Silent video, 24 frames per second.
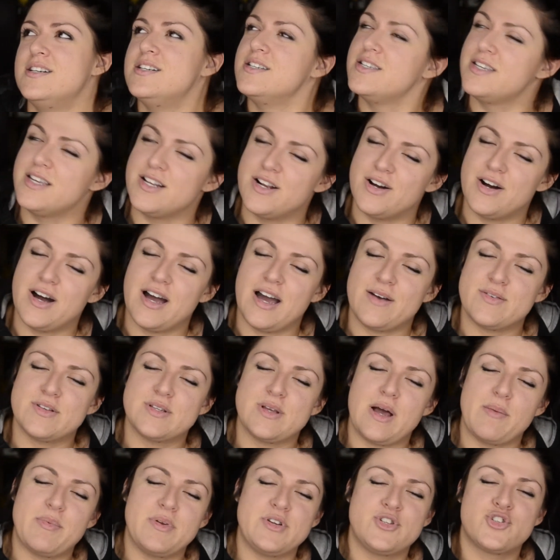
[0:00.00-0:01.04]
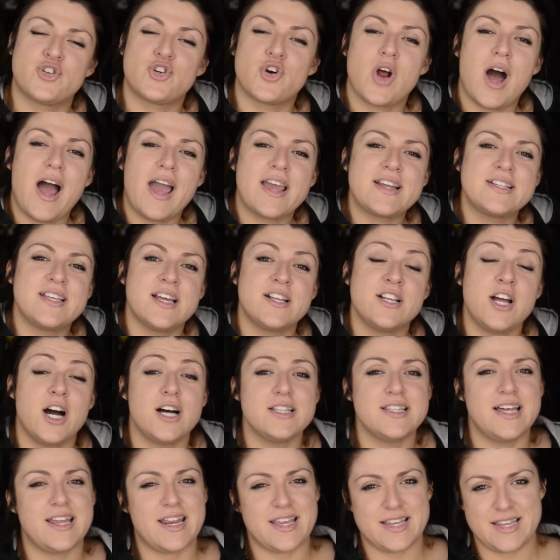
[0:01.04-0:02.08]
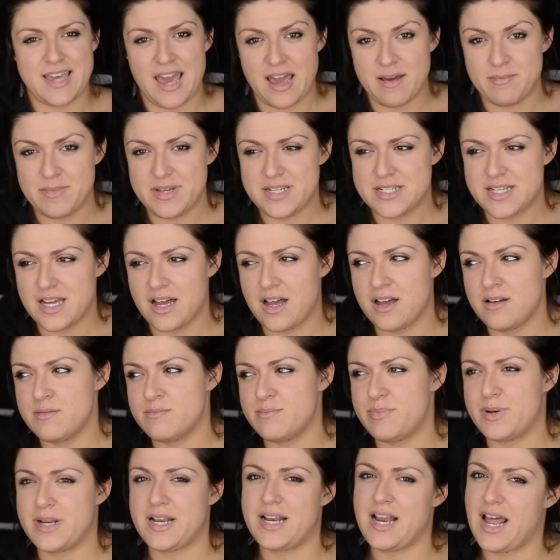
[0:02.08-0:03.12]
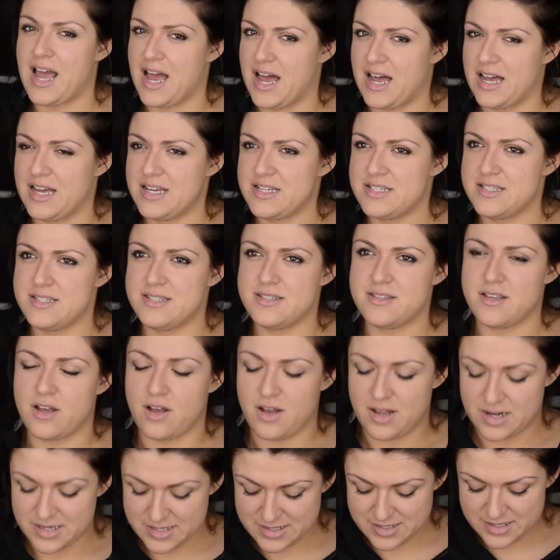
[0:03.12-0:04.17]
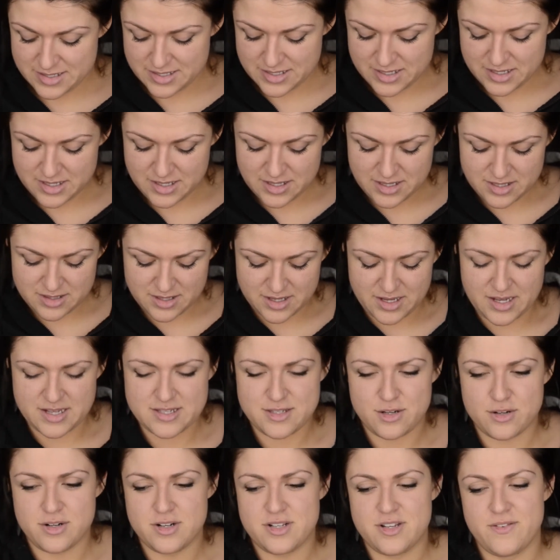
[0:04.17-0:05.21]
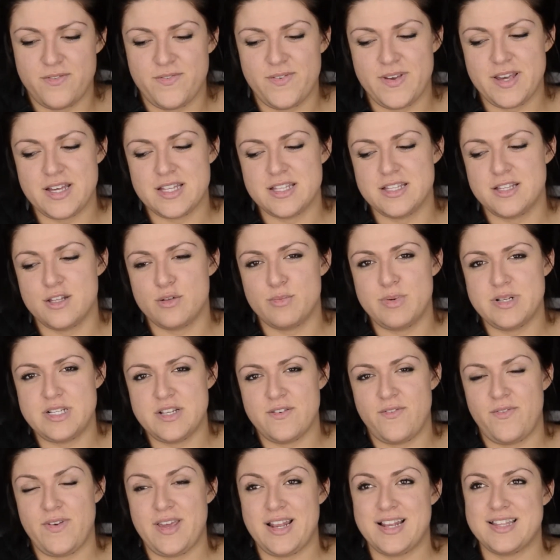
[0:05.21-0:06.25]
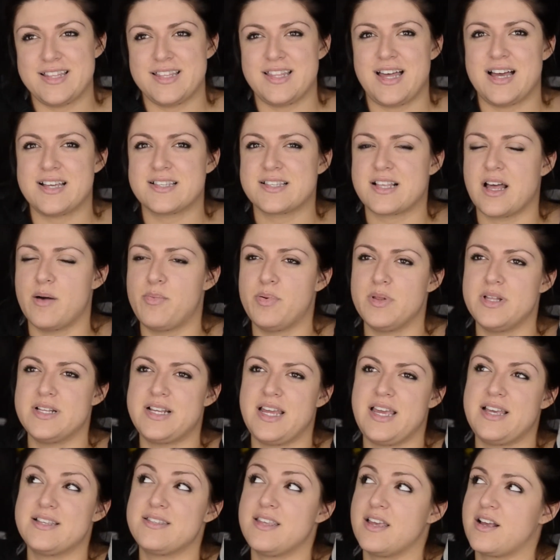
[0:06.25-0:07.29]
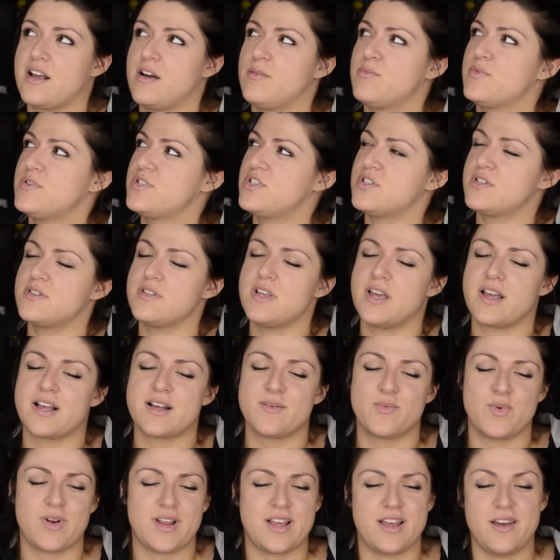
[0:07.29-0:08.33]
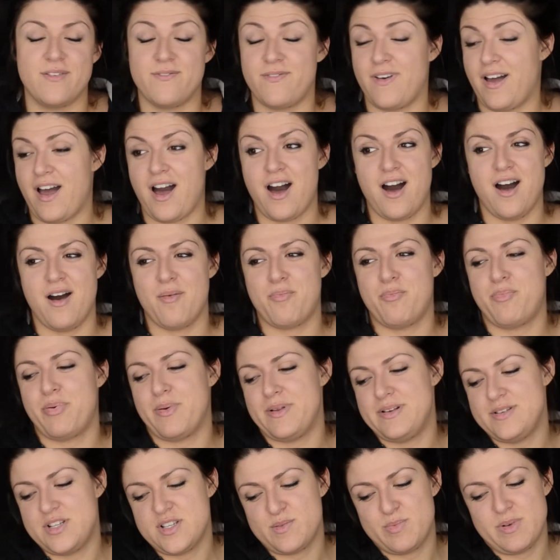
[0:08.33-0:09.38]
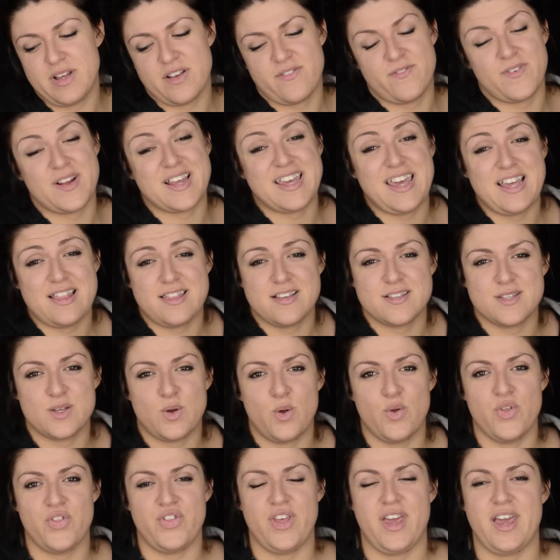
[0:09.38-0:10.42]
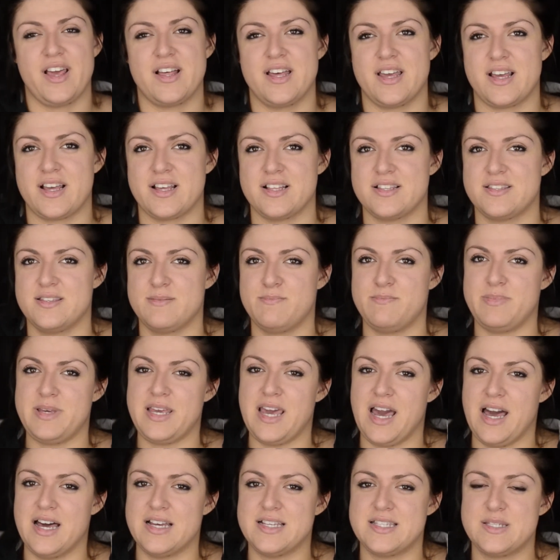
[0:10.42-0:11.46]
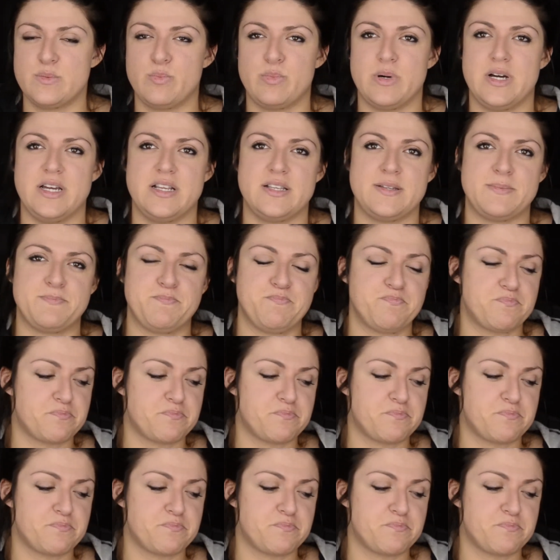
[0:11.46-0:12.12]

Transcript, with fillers: you know, I was, I've been trying to not let it get me down, but it has, honestly. Like, I started to feel a little bit defeated the last couple of days. Like, I almost just, like, want to give up and just, like, forget this whole thing. Like, it's BS, but